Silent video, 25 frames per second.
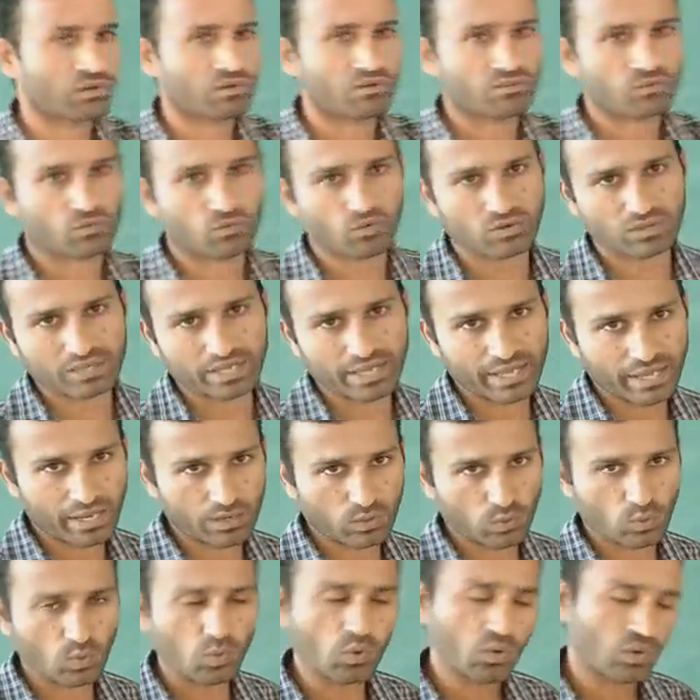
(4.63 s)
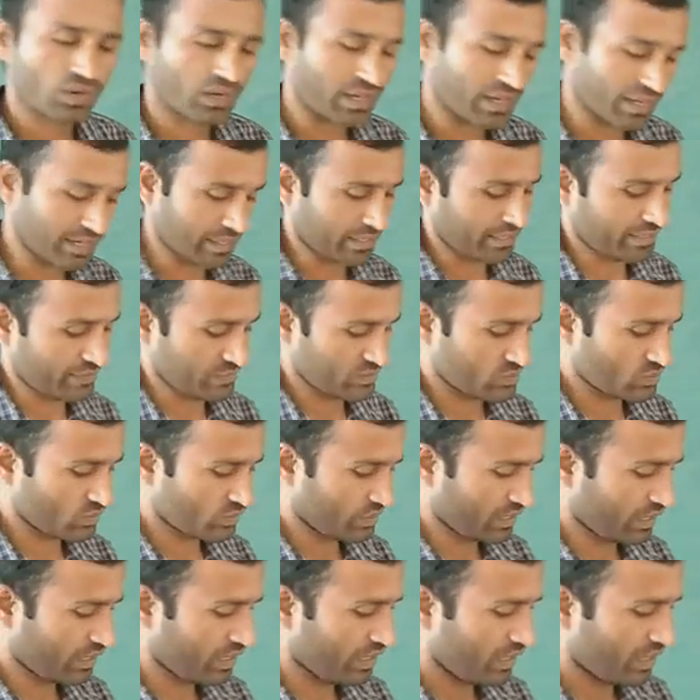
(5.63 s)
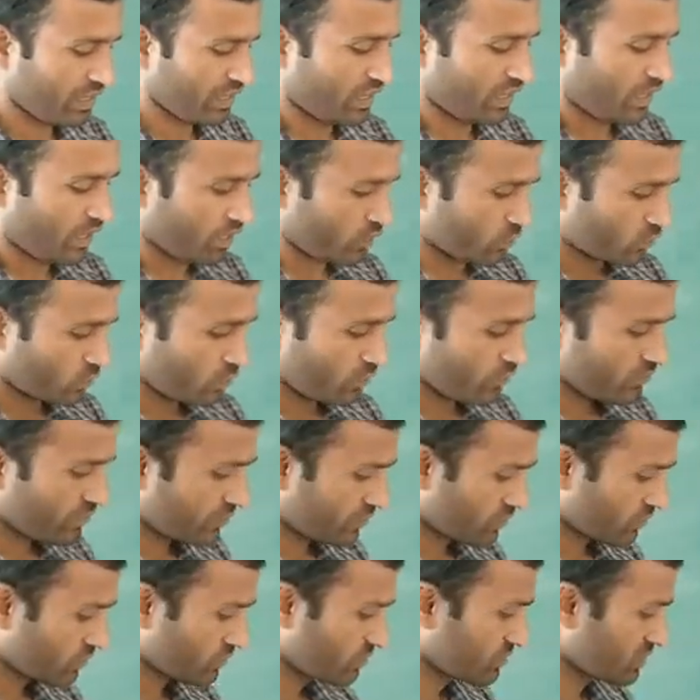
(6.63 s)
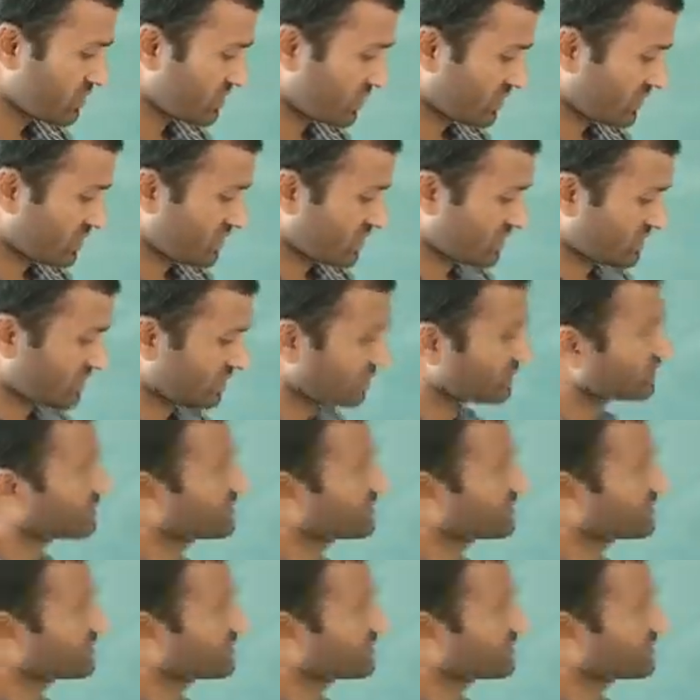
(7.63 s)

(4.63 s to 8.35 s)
of what haloalkanes. Okay. Today we are going to discuss the